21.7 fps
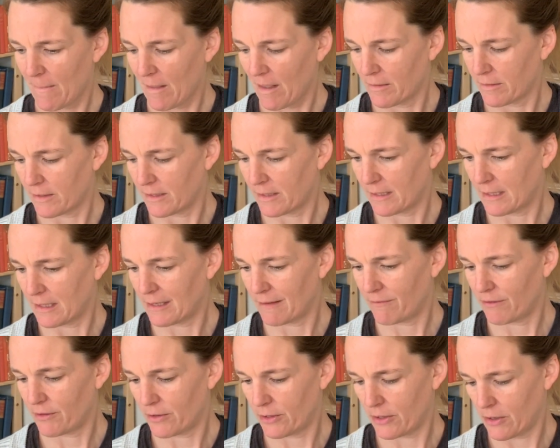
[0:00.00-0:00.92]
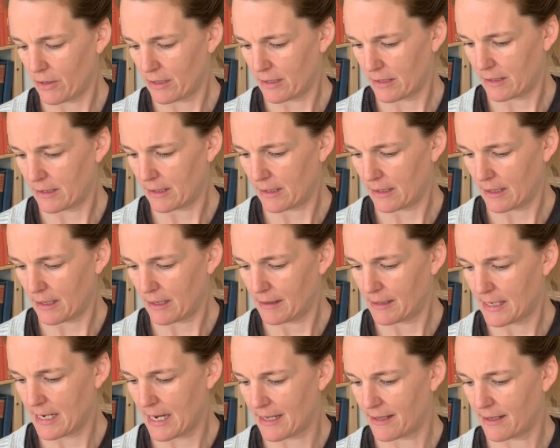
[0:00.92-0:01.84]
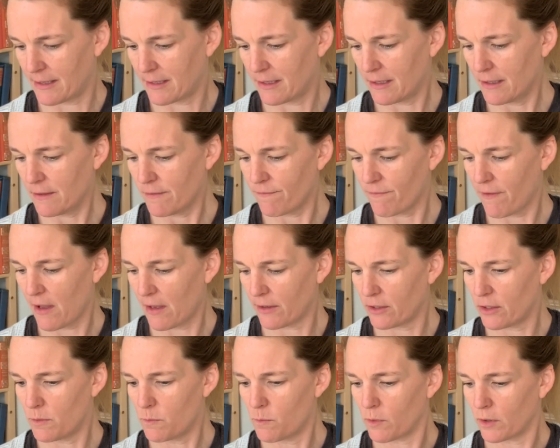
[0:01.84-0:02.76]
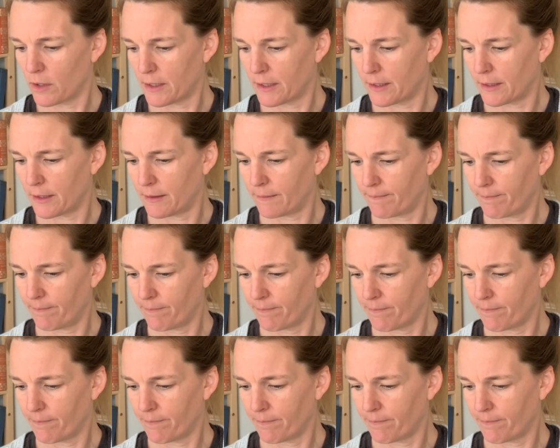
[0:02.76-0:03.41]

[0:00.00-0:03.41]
Let's see if there is a date. This is volume 1.